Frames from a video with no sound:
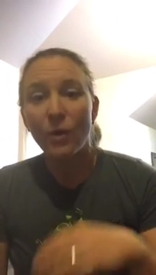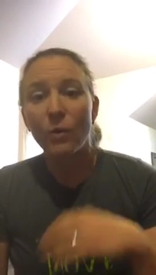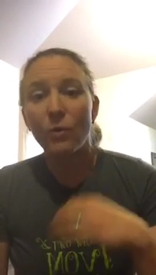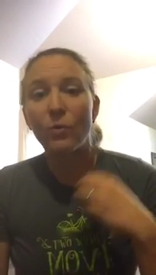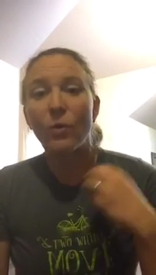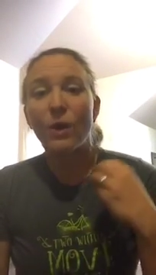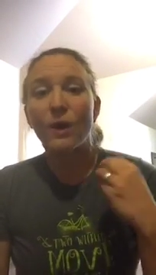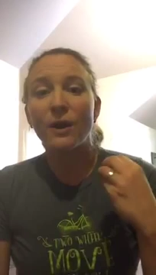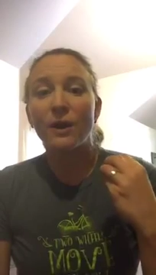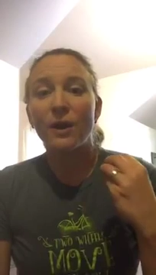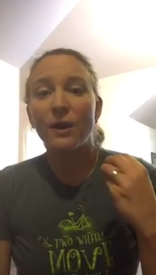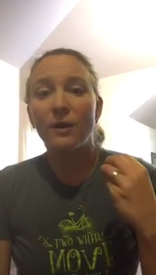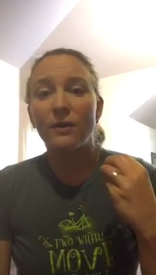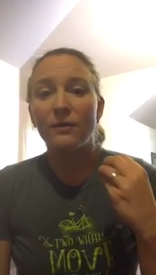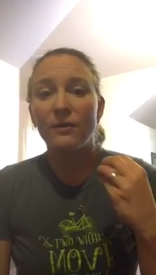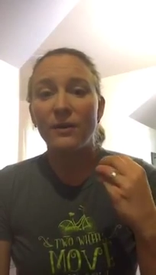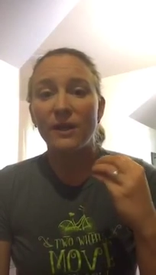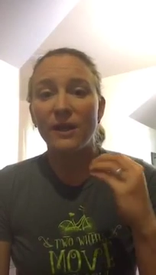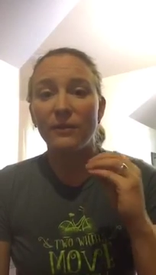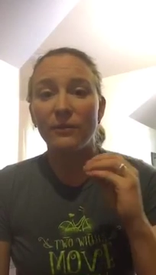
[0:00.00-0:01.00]
one
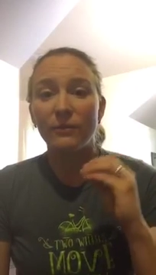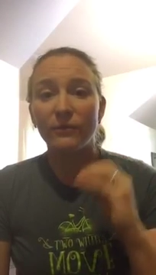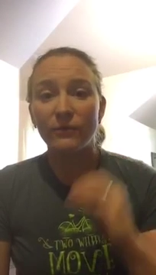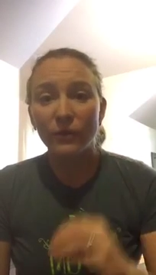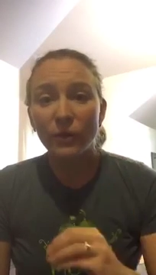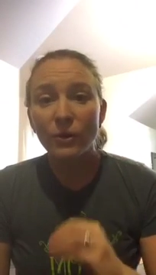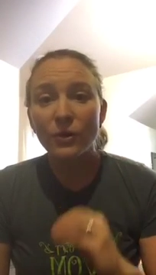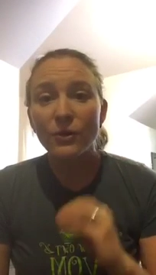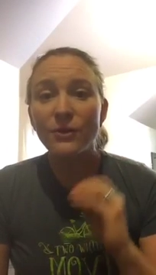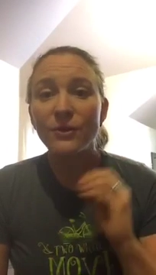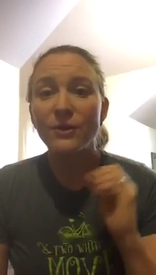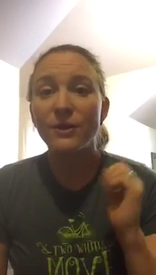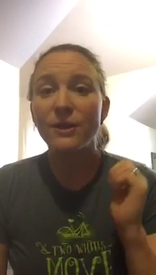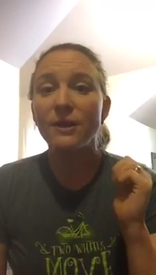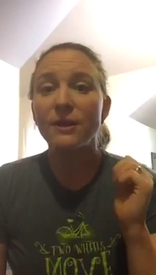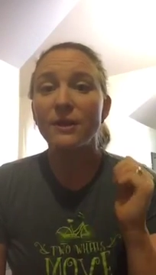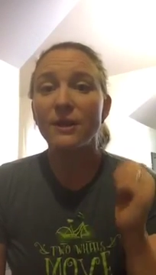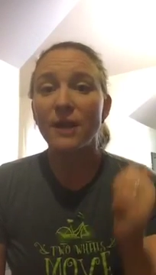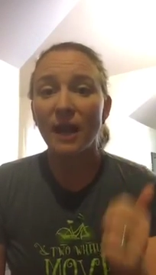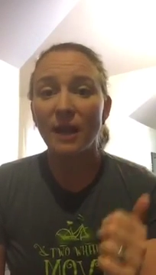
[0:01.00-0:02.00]
of the
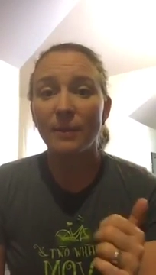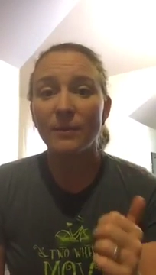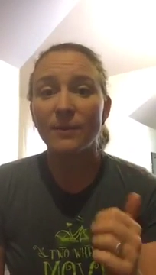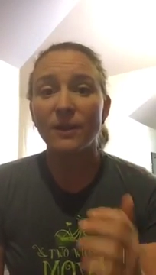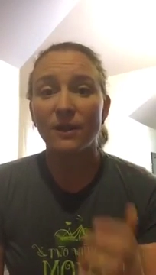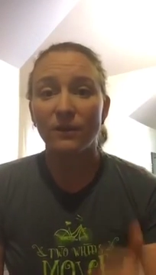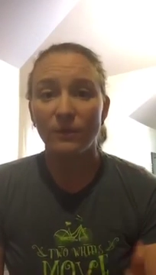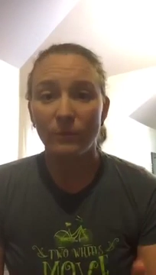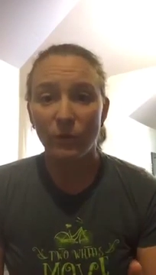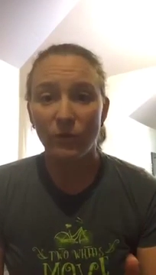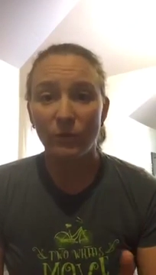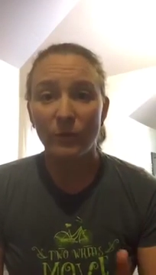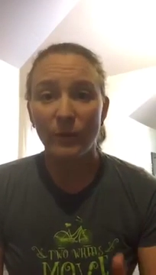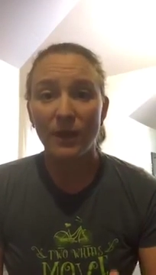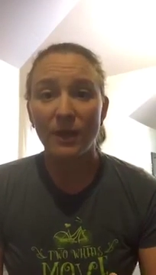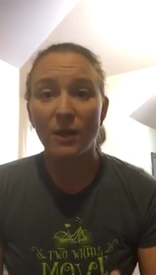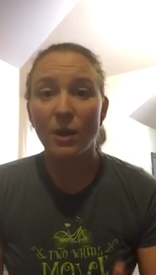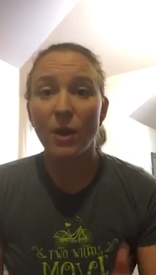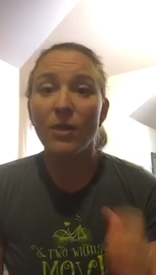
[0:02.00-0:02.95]
first types of movement